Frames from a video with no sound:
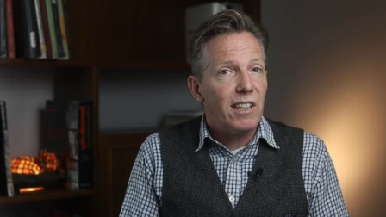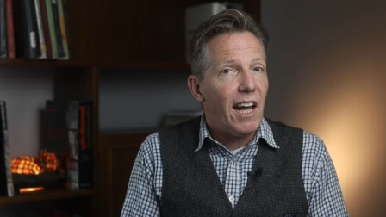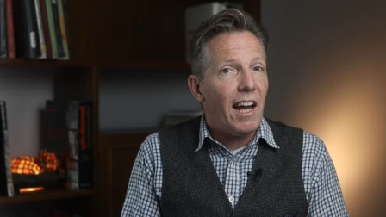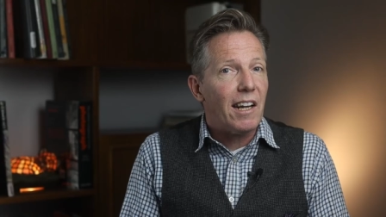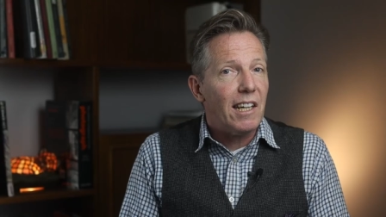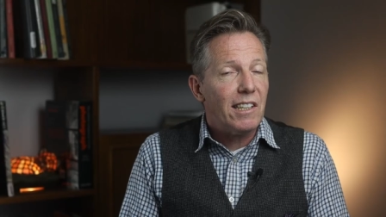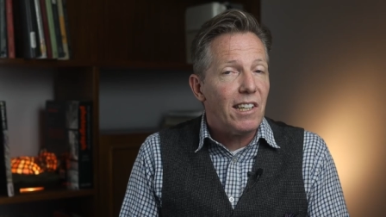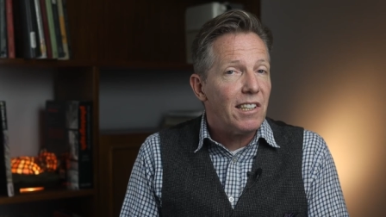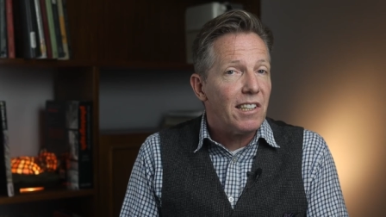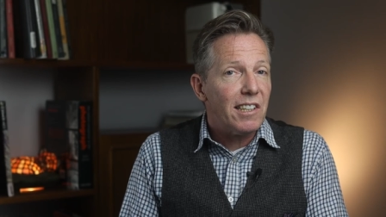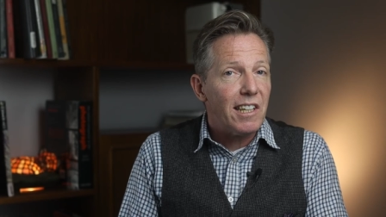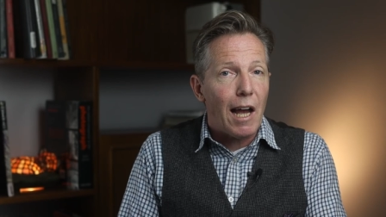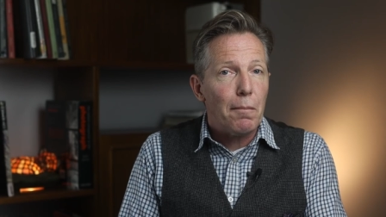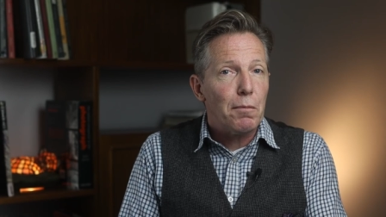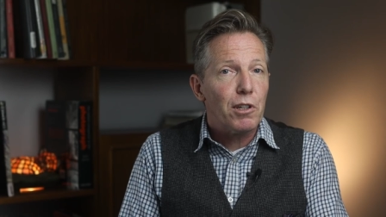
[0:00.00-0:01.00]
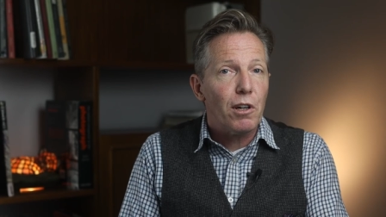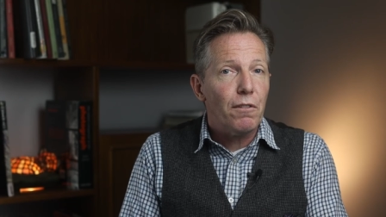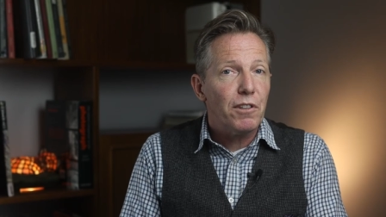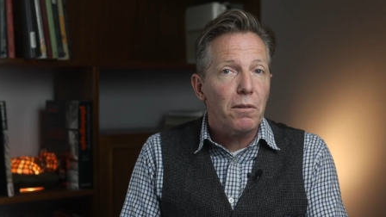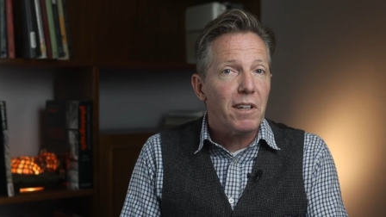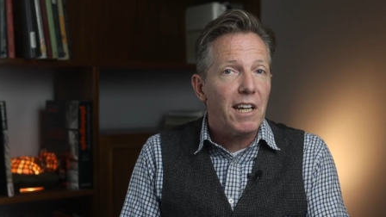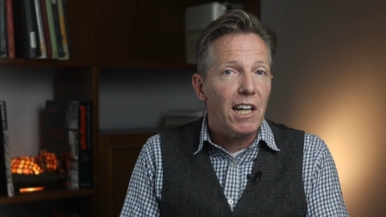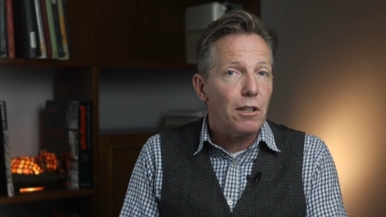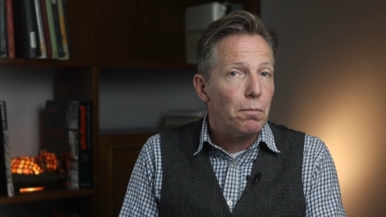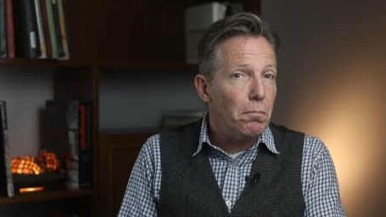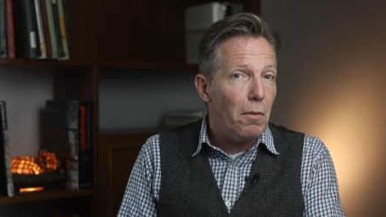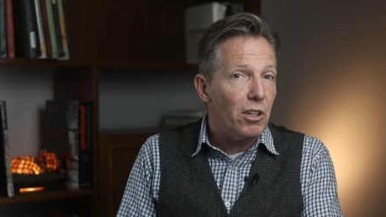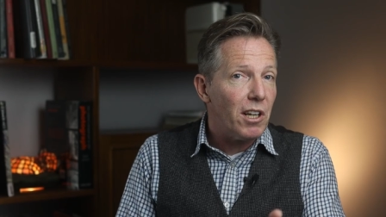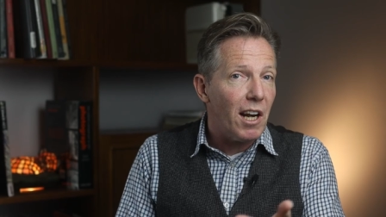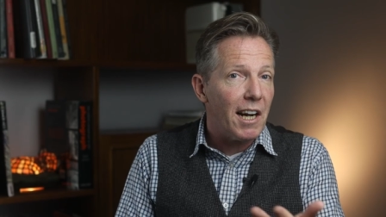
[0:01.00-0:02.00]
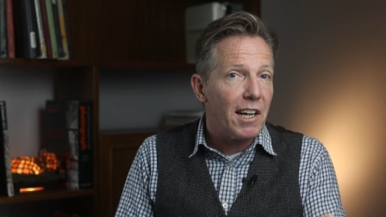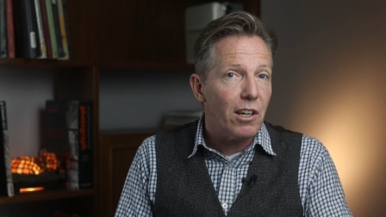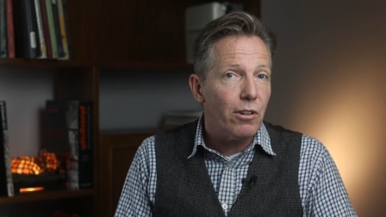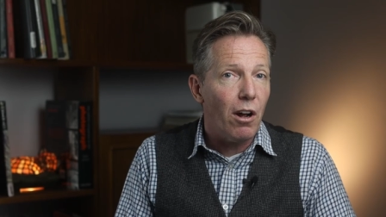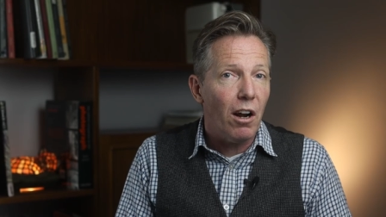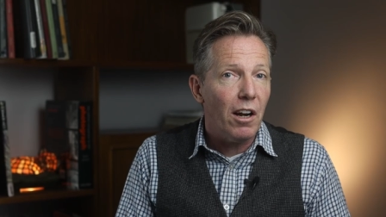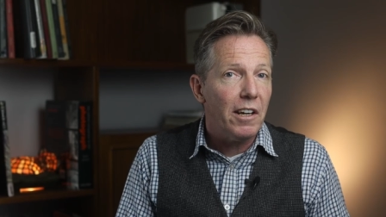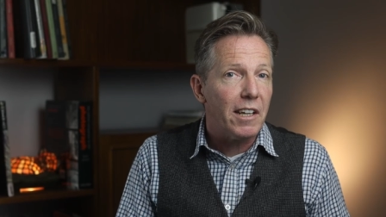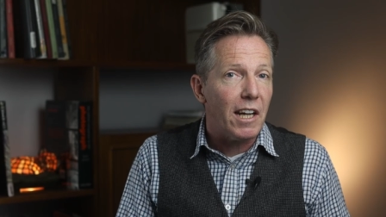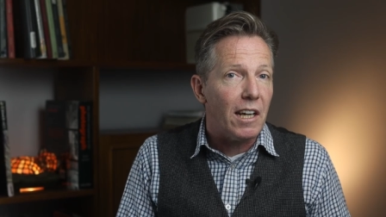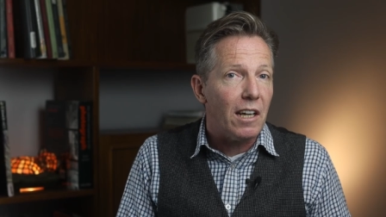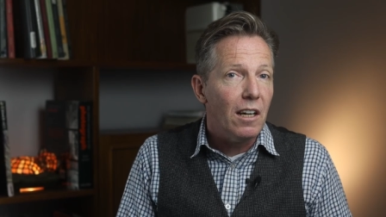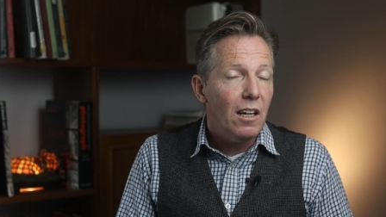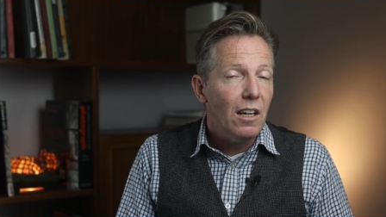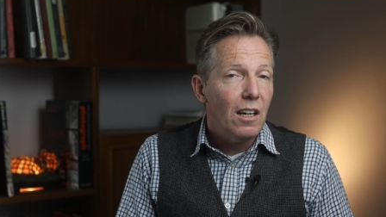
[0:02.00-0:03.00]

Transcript: that. It's a snapshot of some kids most likely on holiday